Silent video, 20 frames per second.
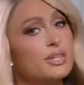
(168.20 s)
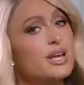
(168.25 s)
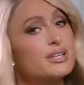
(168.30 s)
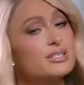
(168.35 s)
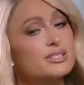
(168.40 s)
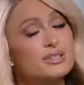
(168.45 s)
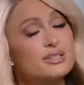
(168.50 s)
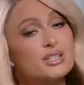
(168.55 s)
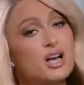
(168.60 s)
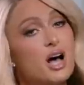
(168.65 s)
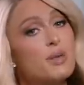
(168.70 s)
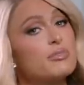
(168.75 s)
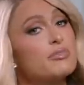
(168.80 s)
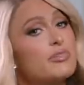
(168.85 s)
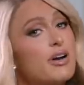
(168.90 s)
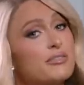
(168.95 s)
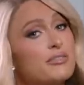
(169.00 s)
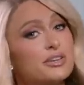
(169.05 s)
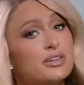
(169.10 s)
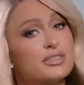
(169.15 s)
Plus, on top of
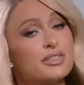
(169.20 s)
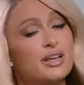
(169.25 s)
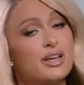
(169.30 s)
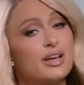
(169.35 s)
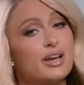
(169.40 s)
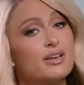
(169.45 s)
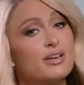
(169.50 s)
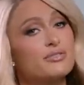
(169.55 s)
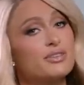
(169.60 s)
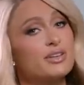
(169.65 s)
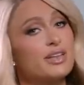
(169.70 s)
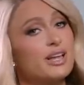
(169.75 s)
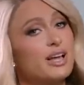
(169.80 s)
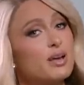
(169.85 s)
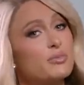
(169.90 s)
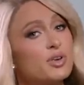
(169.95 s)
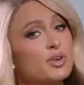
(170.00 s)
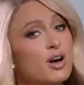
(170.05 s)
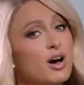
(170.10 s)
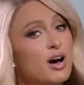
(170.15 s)
everything, I feel like
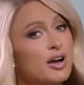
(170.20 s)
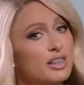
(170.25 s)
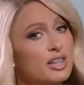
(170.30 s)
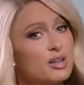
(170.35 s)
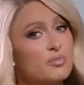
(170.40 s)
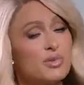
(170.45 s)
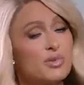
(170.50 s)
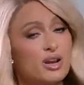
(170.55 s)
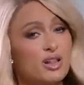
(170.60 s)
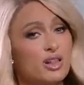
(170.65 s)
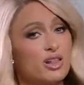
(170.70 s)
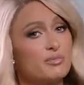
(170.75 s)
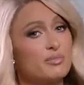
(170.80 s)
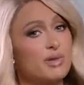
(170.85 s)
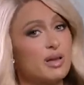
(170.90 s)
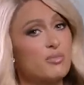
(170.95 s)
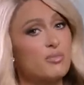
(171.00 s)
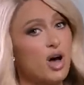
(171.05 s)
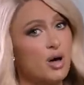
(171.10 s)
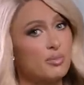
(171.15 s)
I'm caught in the middle of
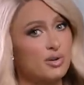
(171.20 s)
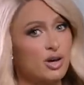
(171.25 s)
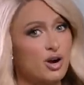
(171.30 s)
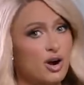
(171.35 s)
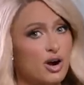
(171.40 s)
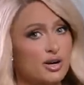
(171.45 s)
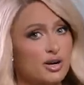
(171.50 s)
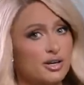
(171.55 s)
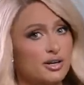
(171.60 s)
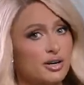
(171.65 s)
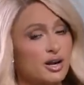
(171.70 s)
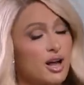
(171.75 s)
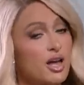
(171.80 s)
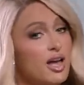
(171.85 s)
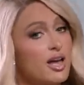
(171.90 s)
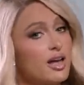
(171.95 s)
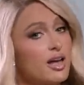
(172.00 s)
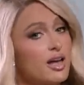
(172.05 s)
my mom and Carter.